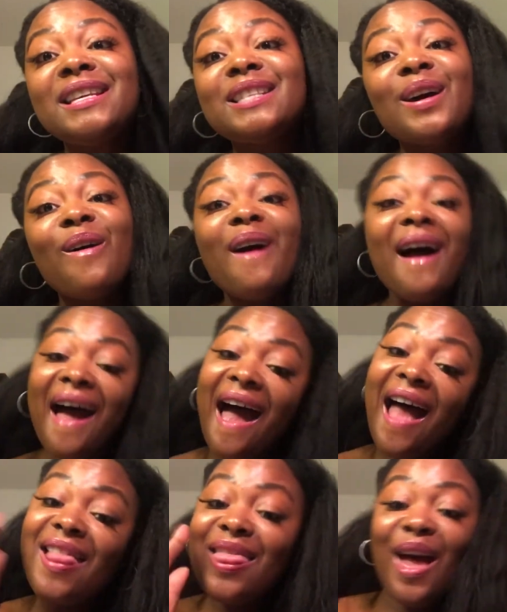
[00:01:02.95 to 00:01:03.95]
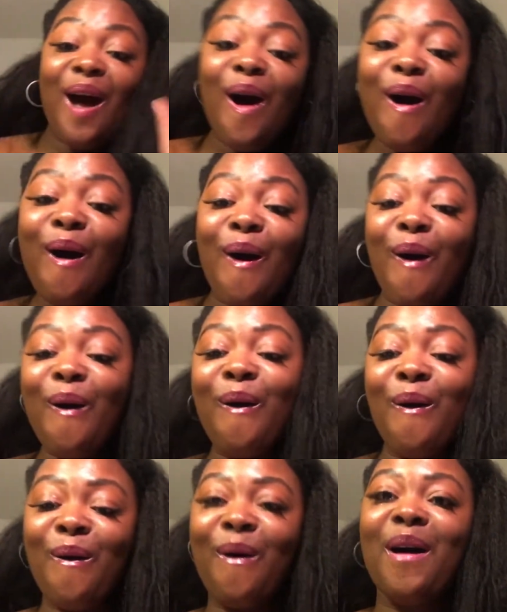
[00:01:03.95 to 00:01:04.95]
So,
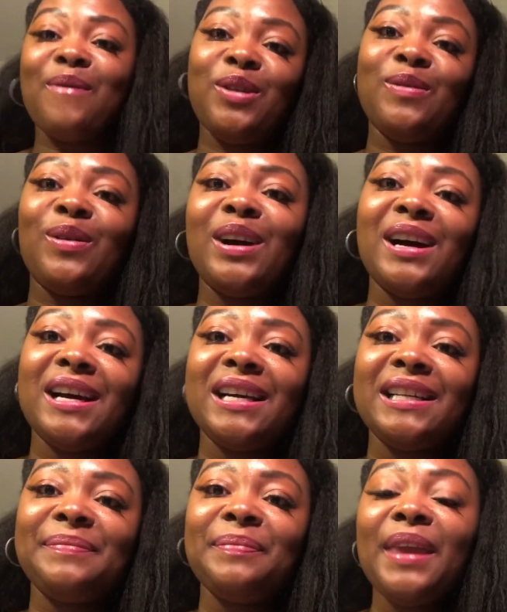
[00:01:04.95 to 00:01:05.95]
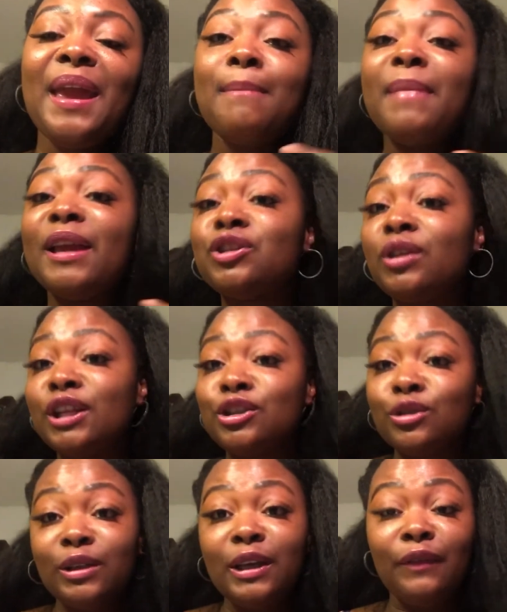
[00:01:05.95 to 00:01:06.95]
hello everyone. Make sure
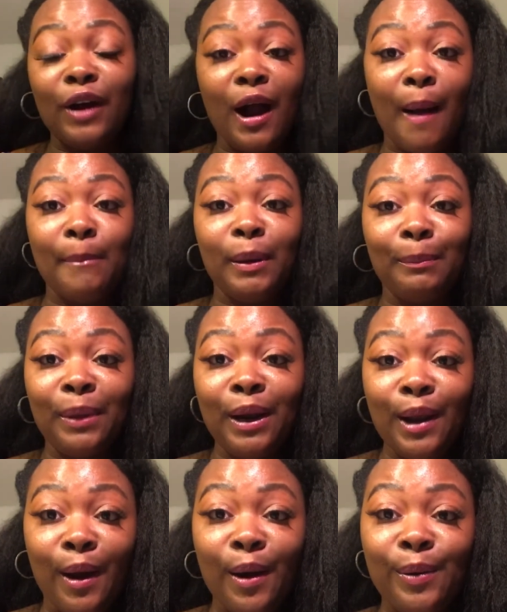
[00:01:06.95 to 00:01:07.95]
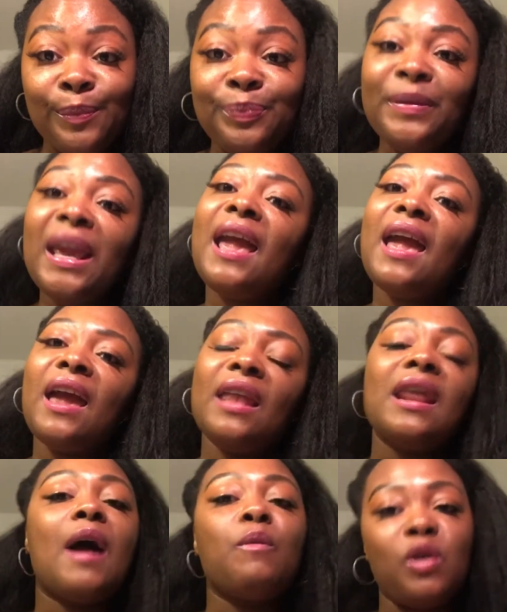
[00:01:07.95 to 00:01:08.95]
that you leave a comment below
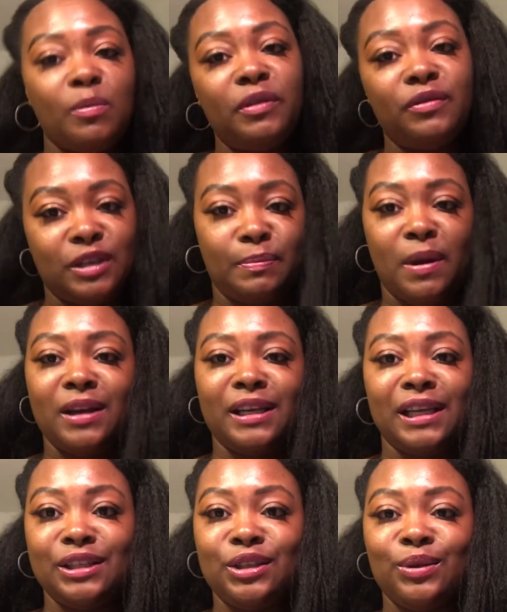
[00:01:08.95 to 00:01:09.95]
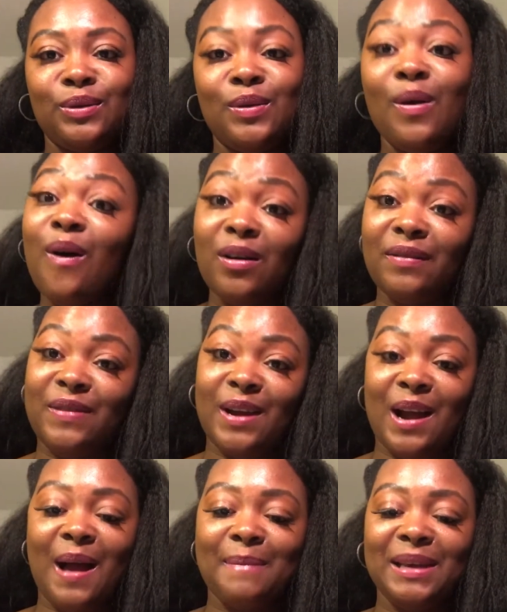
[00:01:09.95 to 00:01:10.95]
and I will be responding to all of the
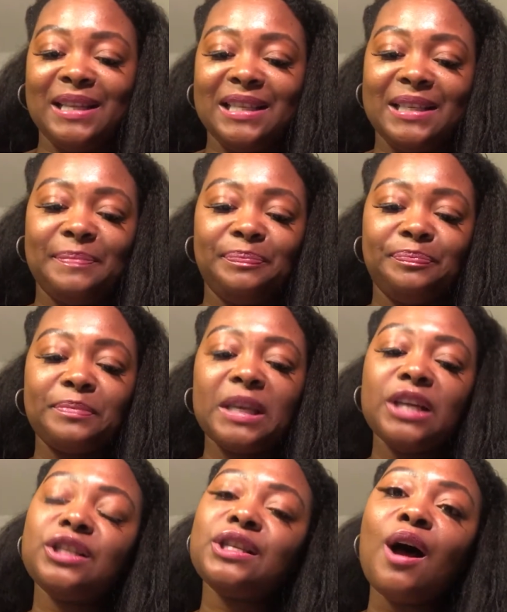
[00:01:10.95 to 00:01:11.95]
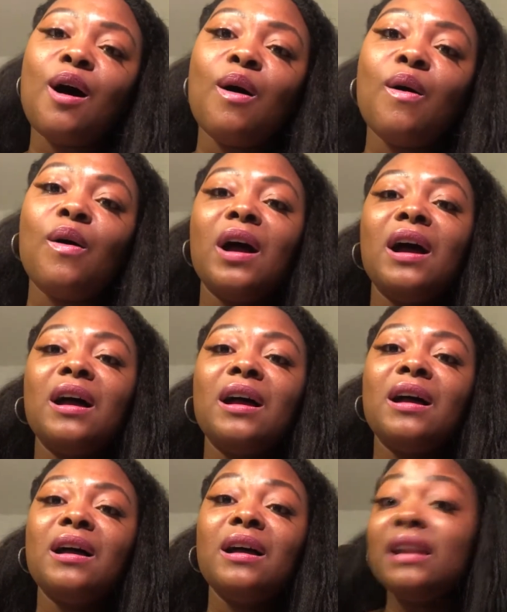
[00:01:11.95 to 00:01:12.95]
comments. So,
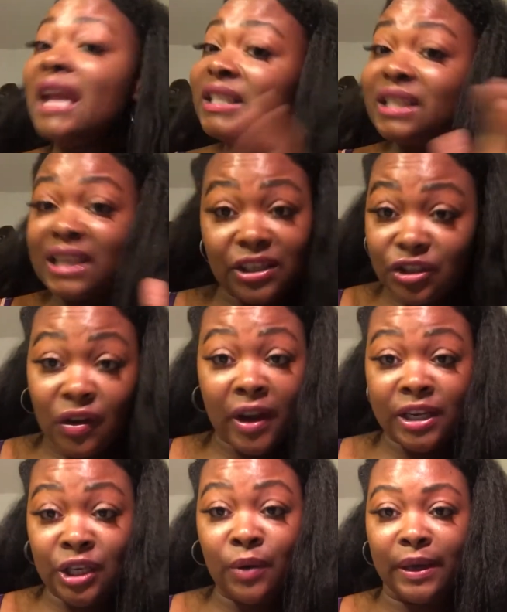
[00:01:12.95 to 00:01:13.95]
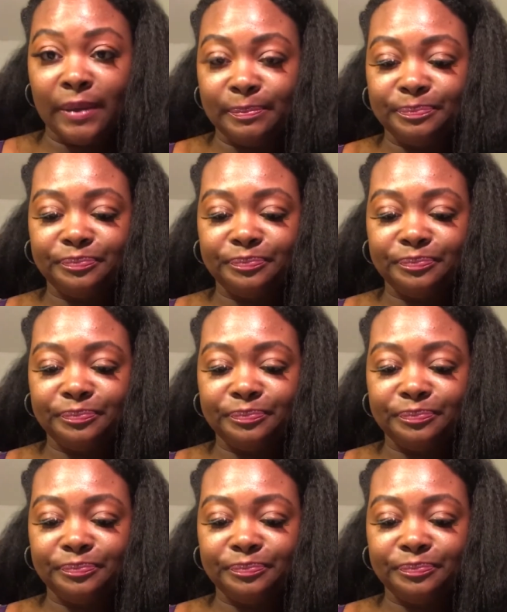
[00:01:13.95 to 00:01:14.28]
let's get straight to it.